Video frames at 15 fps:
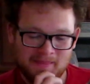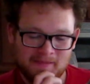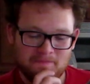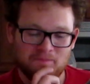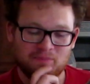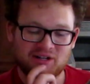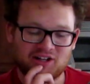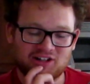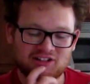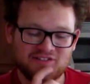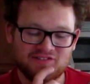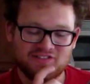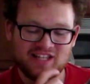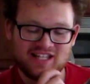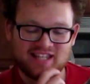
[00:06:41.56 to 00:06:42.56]
But all
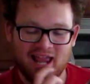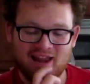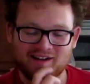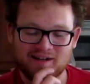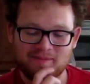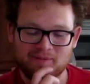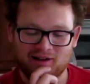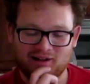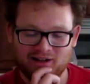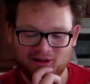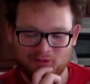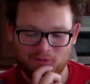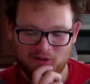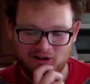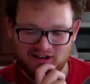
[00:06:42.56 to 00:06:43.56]
of these Harry
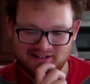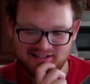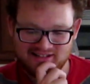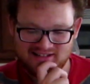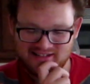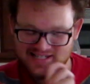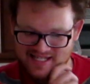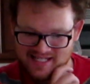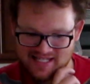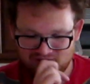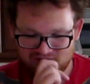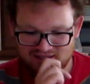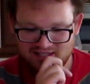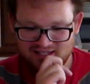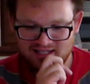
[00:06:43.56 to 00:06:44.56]
Potter ones...
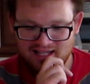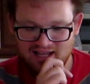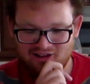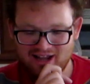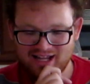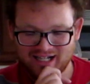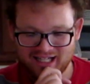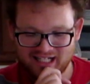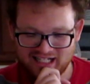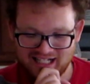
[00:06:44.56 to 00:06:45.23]
Now, hang on.